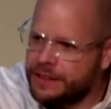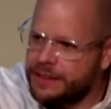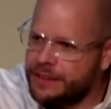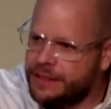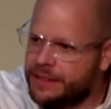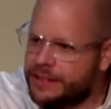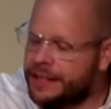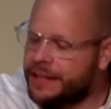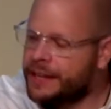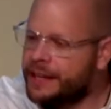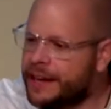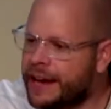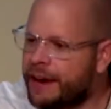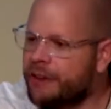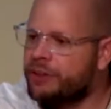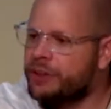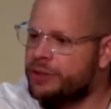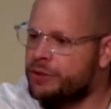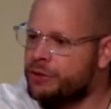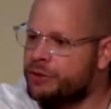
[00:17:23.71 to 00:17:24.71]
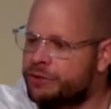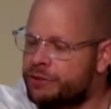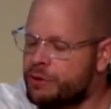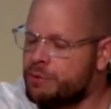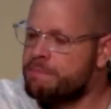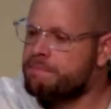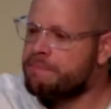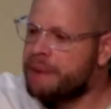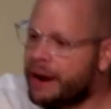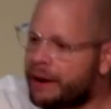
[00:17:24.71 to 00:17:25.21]
He can carry you through
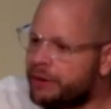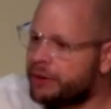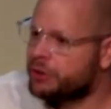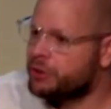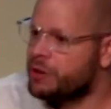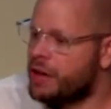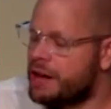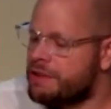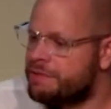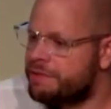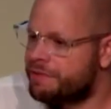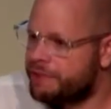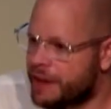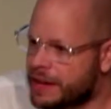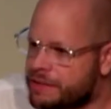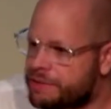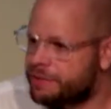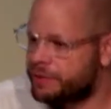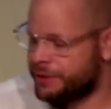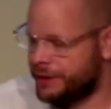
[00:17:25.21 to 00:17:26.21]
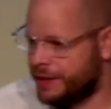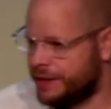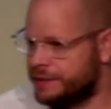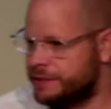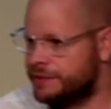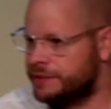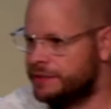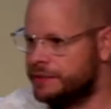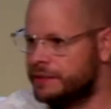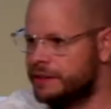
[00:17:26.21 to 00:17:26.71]
marital
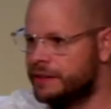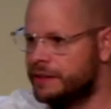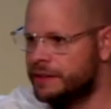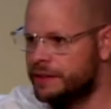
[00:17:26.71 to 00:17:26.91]
unfaithfulness.